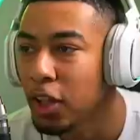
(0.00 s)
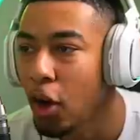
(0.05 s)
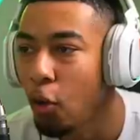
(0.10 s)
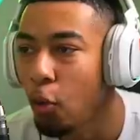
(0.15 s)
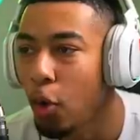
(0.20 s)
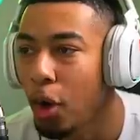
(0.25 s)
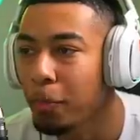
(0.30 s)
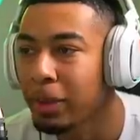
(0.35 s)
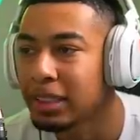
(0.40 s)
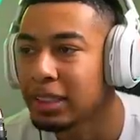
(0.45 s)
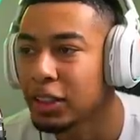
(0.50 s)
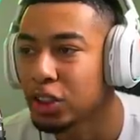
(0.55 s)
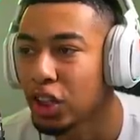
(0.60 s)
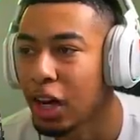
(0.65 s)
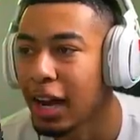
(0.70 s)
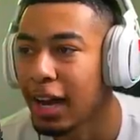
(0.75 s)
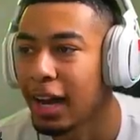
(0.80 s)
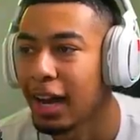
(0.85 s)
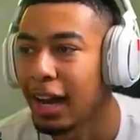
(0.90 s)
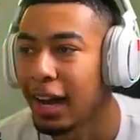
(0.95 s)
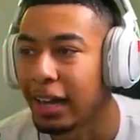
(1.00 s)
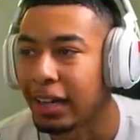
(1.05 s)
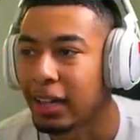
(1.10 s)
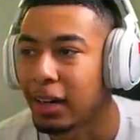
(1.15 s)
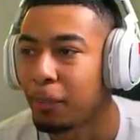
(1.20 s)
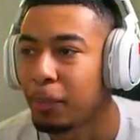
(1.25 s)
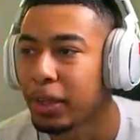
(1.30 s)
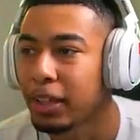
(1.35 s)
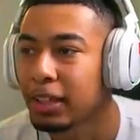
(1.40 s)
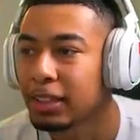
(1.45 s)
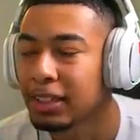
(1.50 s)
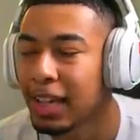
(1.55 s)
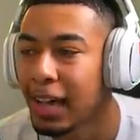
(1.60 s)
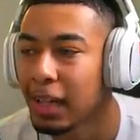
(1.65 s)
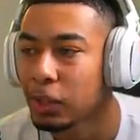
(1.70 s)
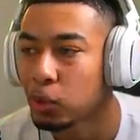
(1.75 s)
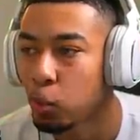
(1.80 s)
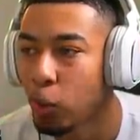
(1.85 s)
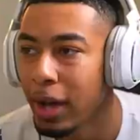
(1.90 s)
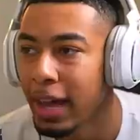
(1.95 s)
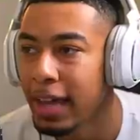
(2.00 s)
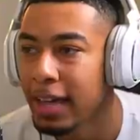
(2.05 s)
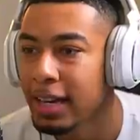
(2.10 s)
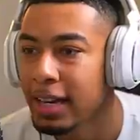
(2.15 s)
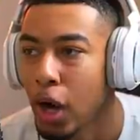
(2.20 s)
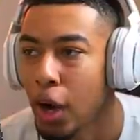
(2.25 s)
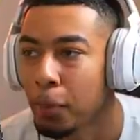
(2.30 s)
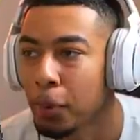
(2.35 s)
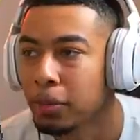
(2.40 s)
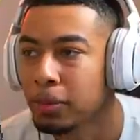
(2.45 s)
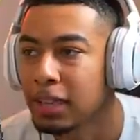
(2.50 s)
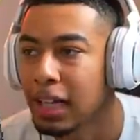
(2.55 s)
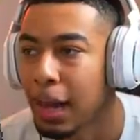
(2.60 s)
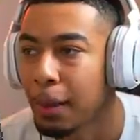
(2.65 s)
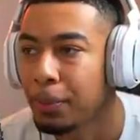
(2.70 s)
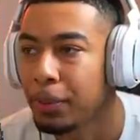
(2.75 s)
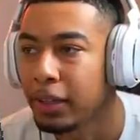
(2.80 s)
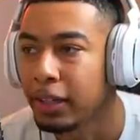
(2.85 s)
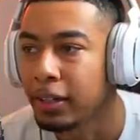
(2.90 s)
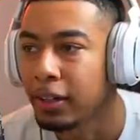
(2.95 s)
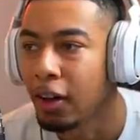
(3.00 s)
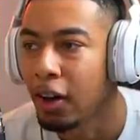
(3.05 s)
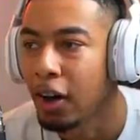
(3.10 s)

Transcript: don't want me to try hard because that's when problems happen.